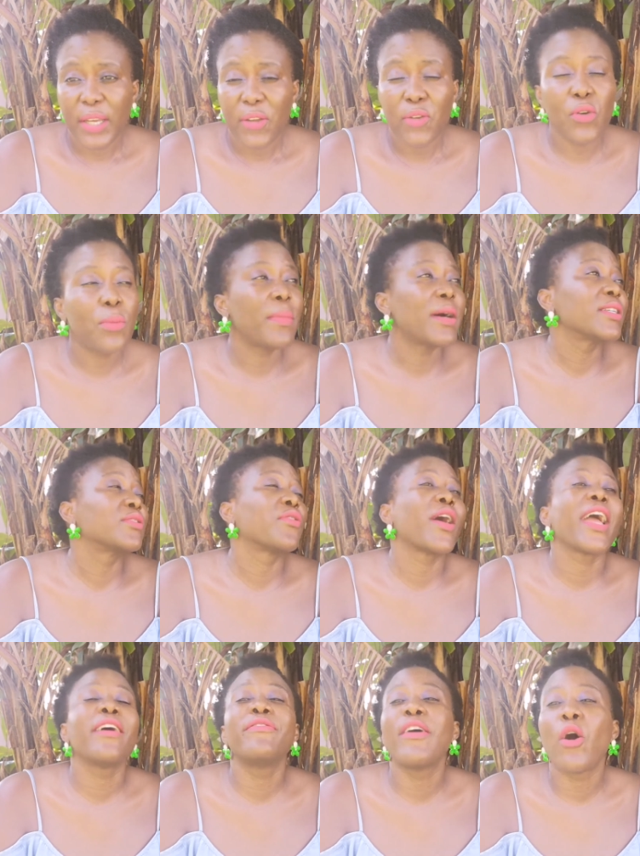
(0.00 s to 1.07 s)
you must
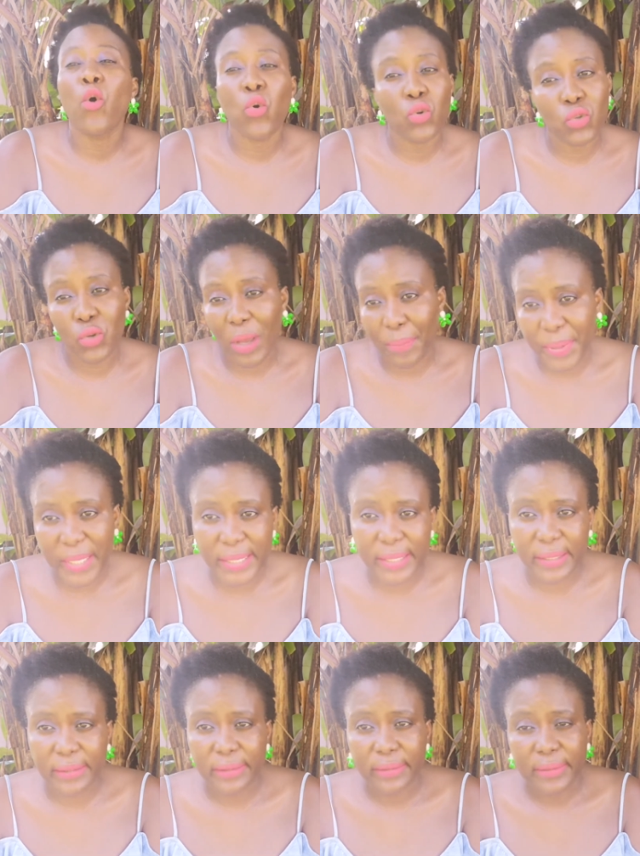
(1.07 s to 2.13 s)
forever hold your
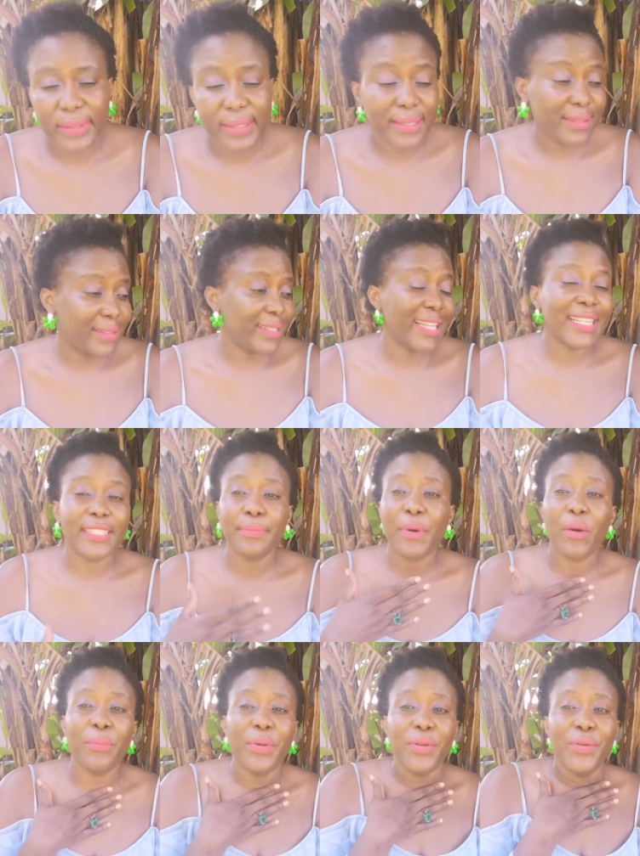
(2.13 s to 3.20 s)
peace. That's
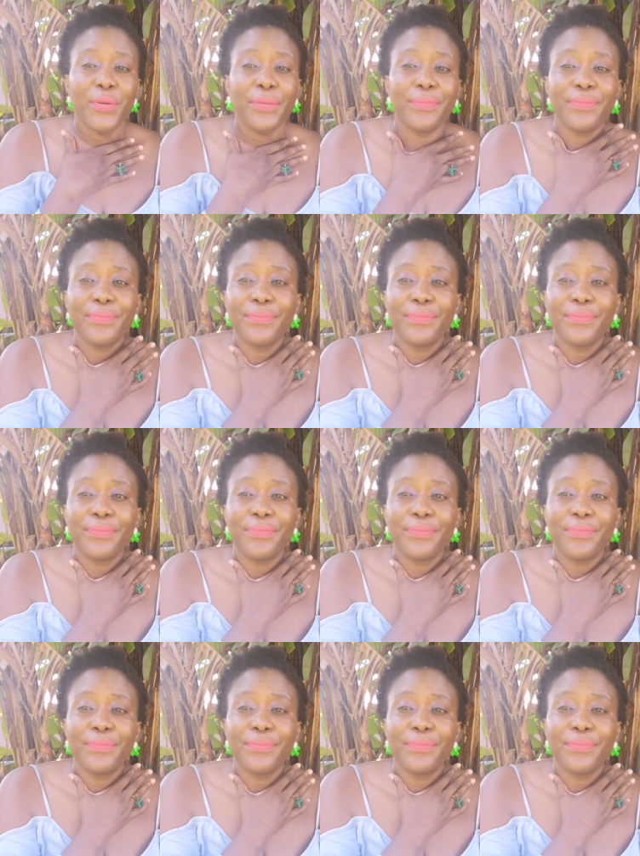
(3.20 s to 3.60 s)
my opinion.